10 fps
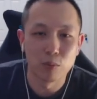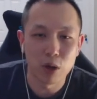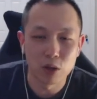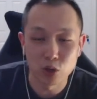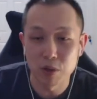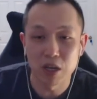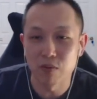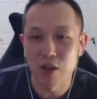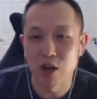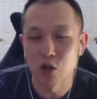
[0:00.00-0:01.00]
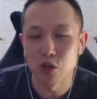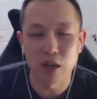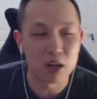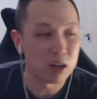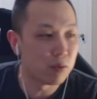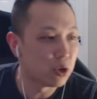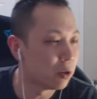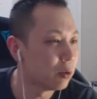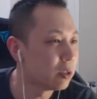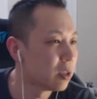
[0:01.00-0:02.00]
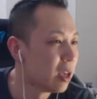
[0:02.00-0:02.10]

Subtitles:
assuming even energy and even shields.